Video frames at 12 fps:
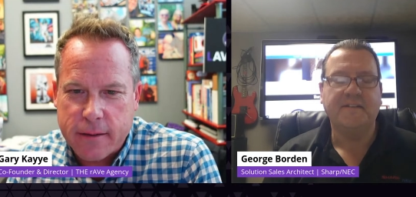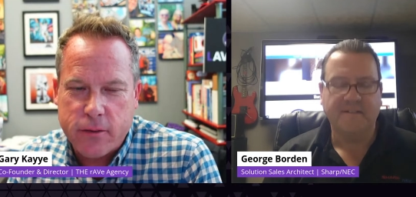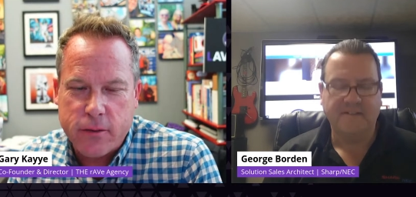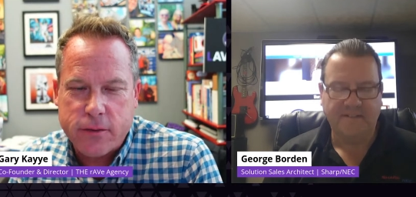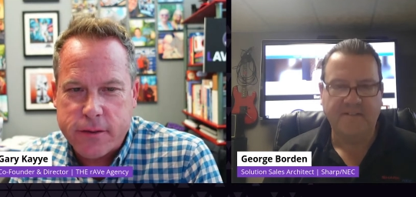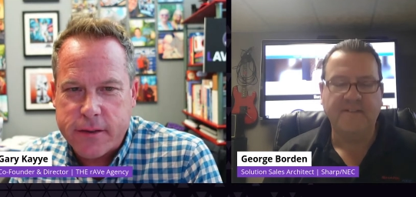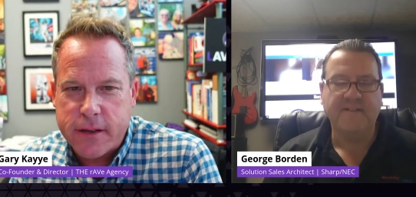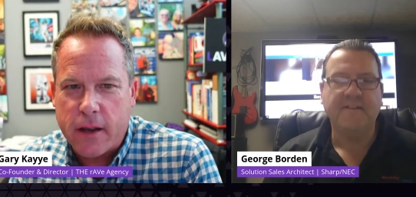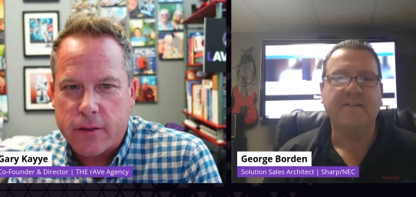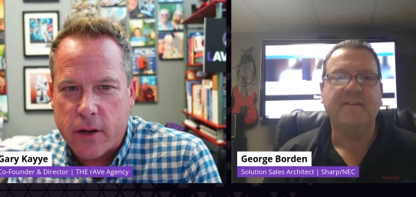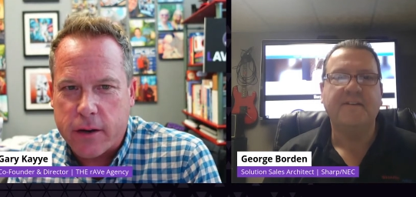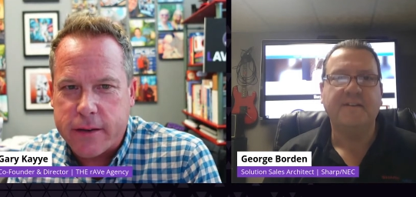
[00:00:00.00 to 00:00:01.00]
Speaker 1: a solution
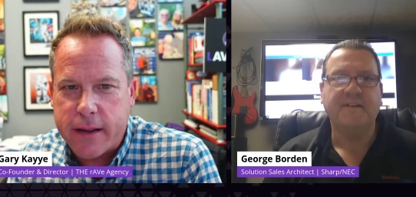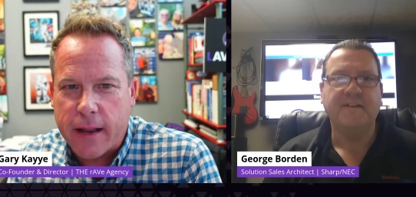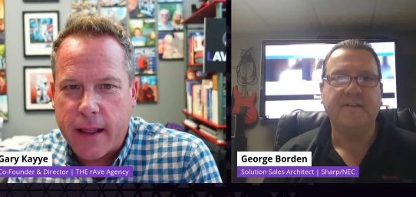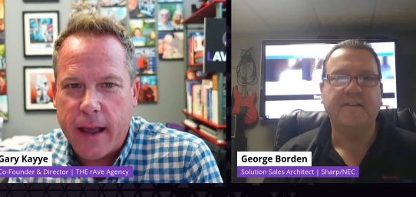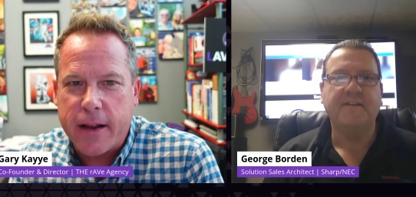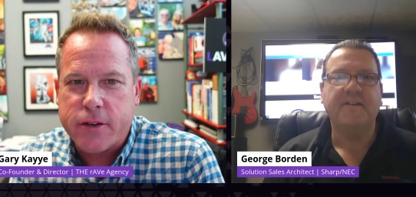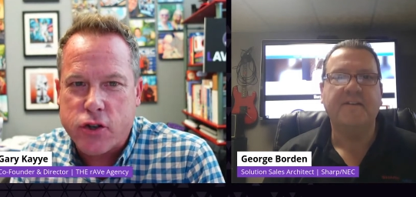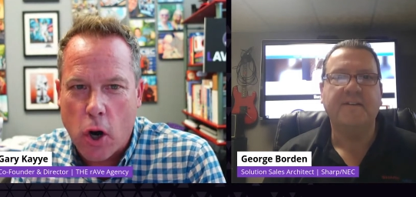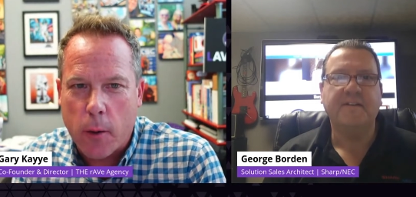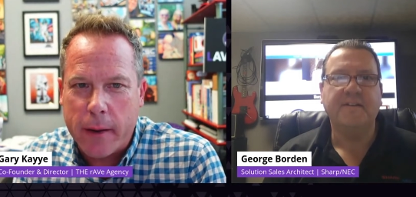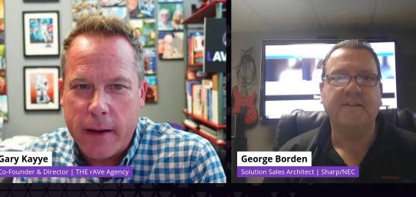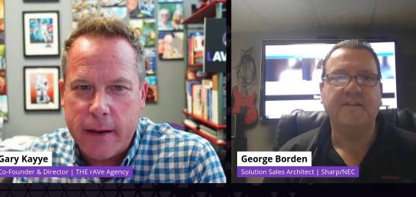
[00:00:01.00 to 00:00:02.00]
sales architect at
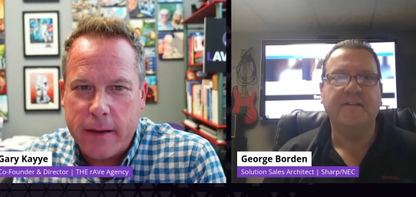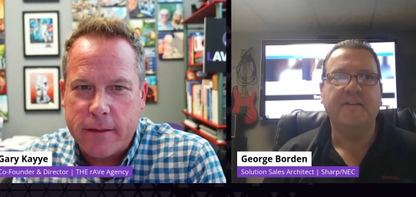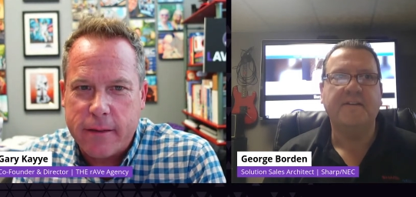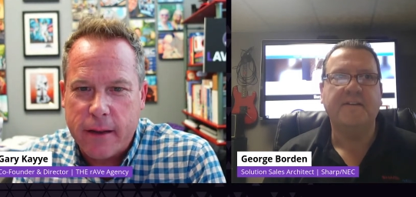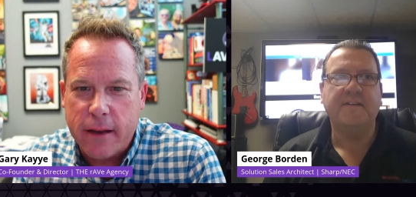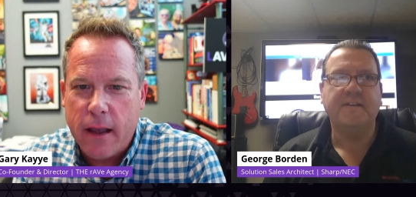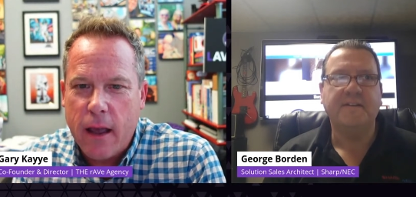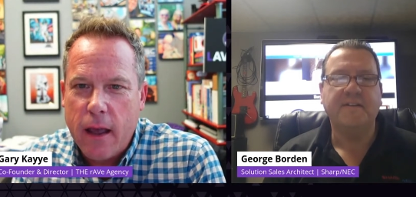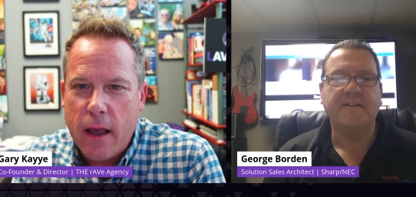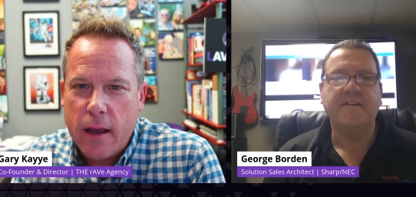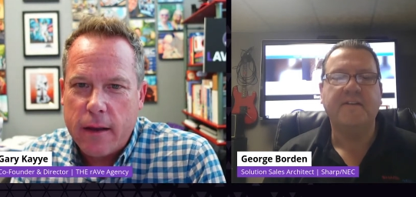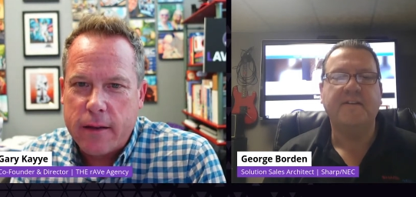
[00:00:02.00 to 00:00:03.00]
Sharp NEC
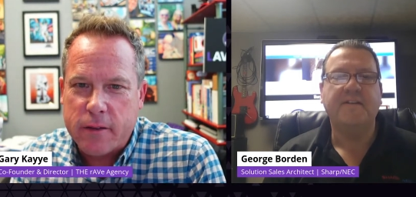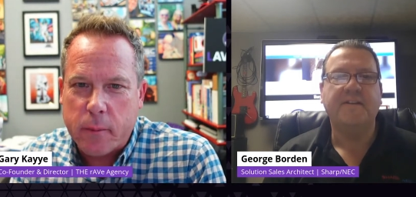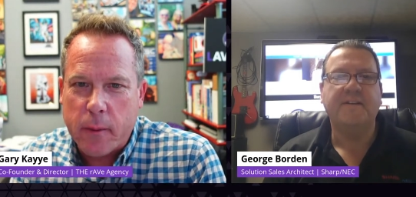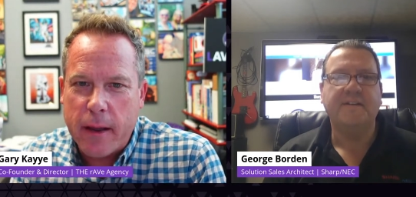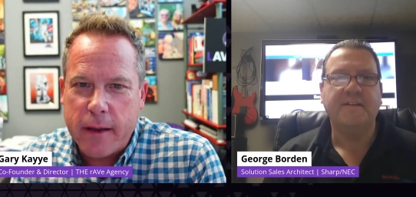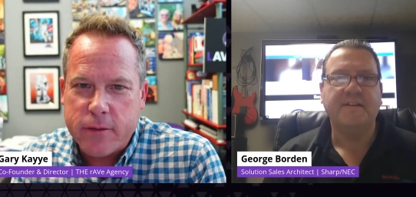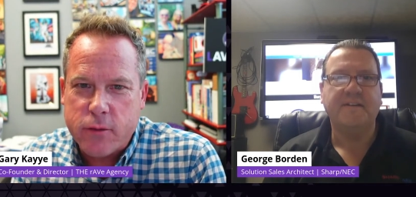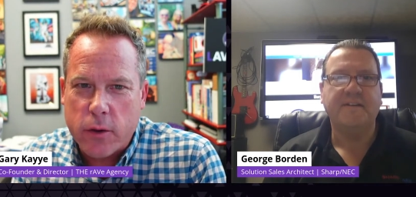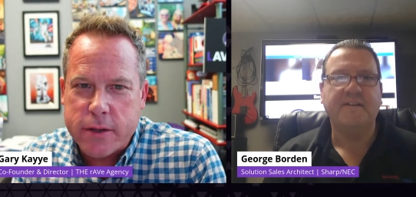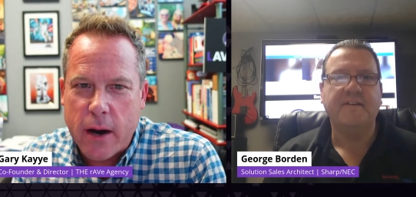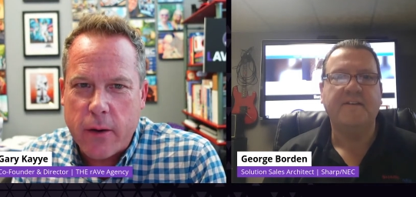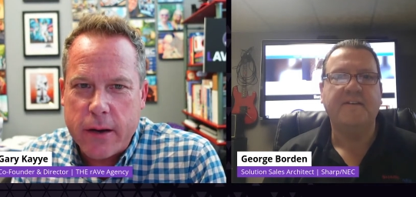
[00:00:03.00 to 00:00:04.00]
Displays.
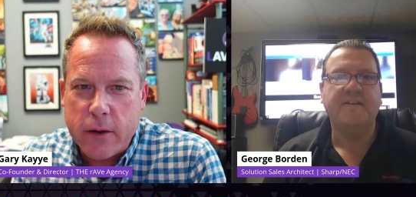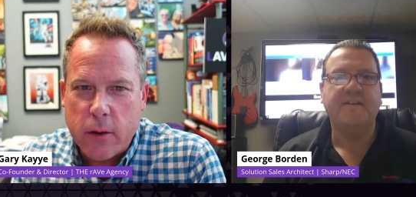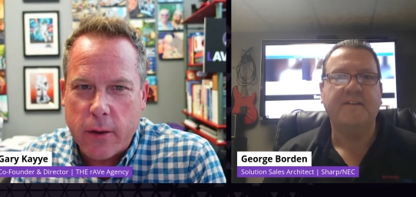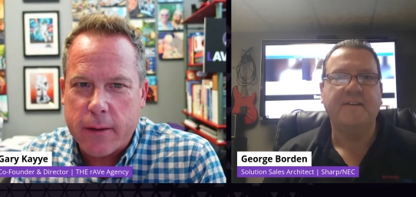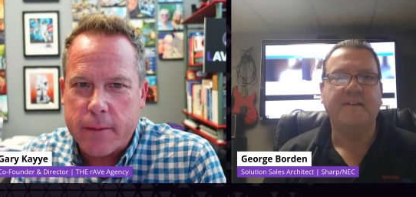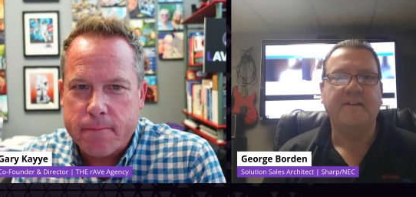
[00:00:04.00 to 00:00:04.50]
George, how are you doing?